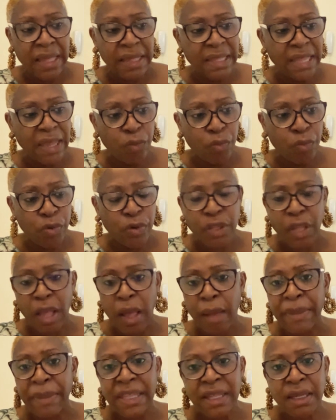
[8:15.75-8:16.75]
They were
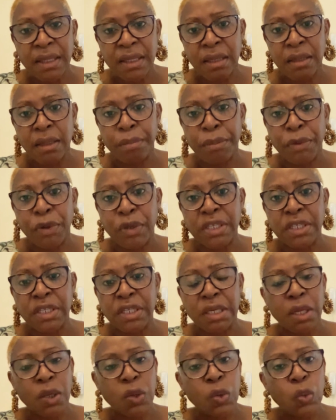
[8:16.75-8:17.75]
dominant in the
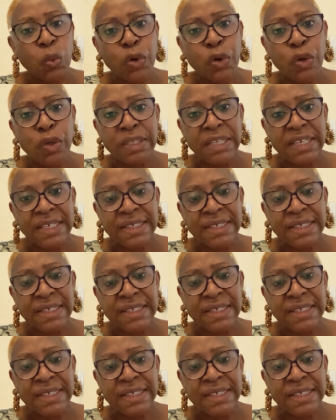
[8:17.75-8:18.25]
political world.